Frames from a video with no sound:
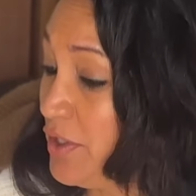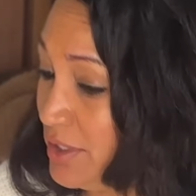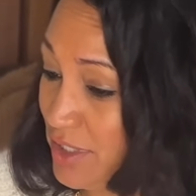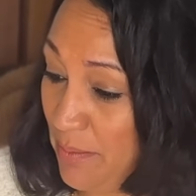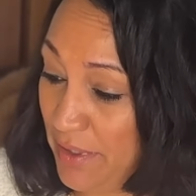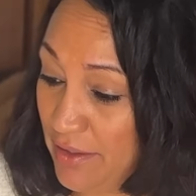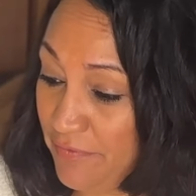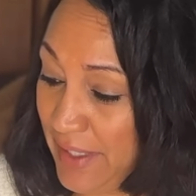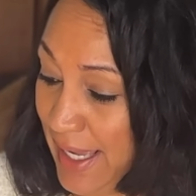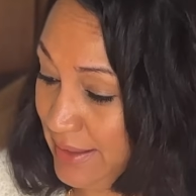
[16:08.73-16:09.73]
topic of
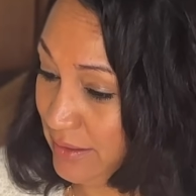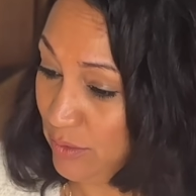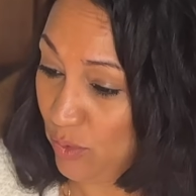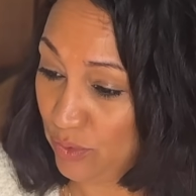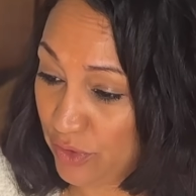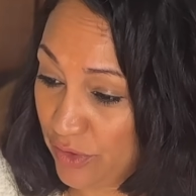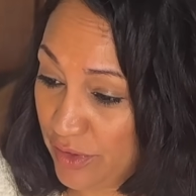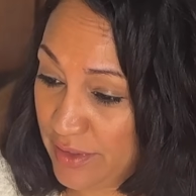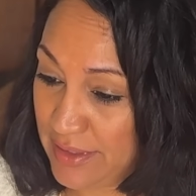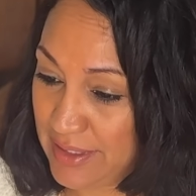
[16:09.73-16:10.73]
candle
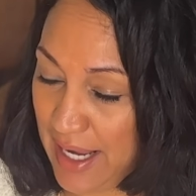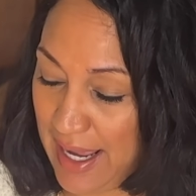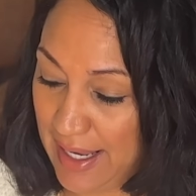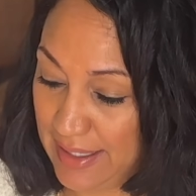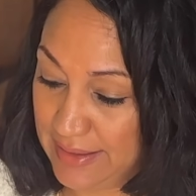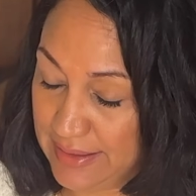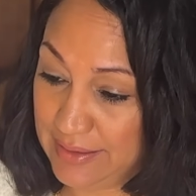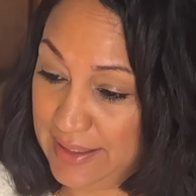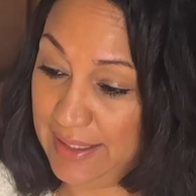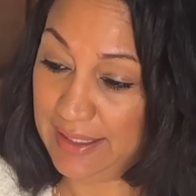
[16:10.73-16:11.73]
holders and
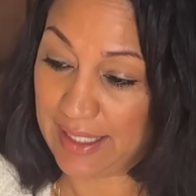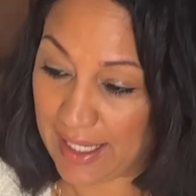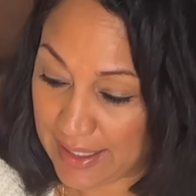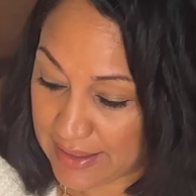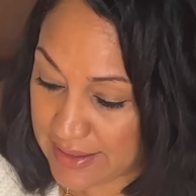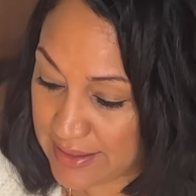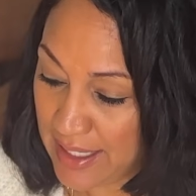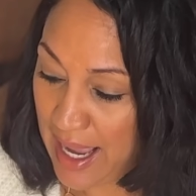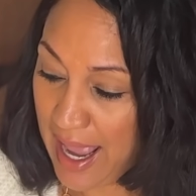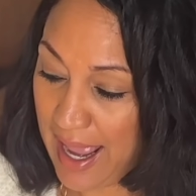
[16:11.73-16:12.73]
tea lights,
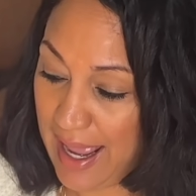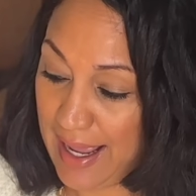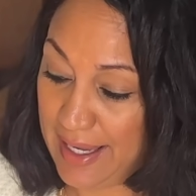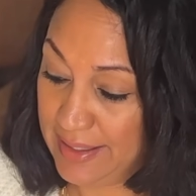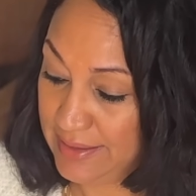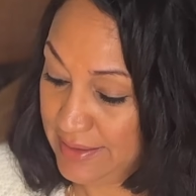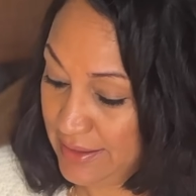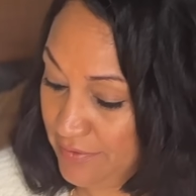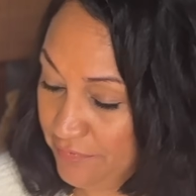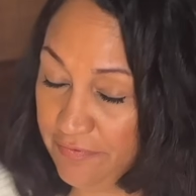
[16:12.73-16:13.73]
I
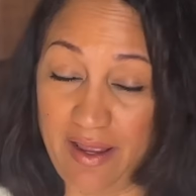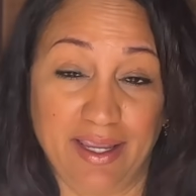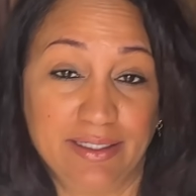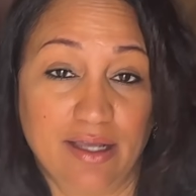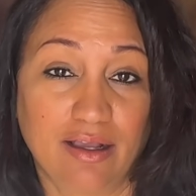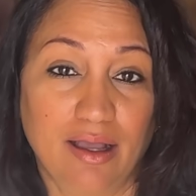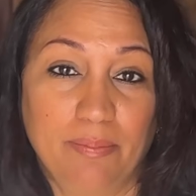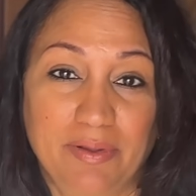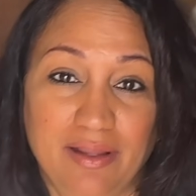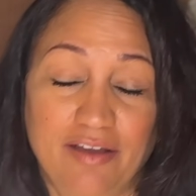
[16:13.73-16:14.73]
did find a
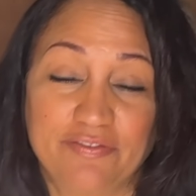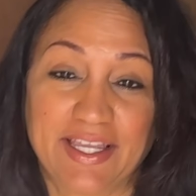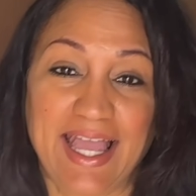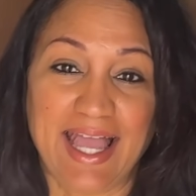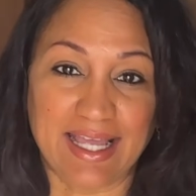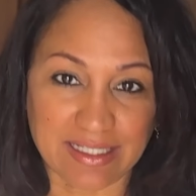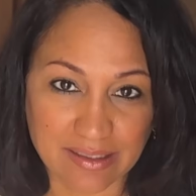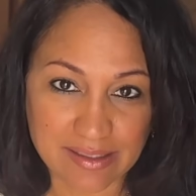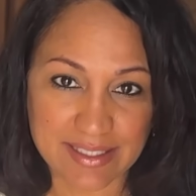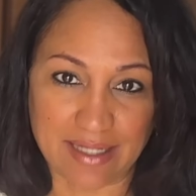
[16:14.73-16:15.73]
couple of
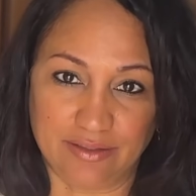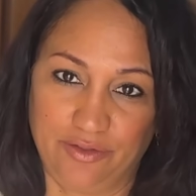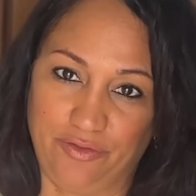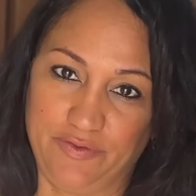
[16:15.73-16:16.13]
candles at the thrift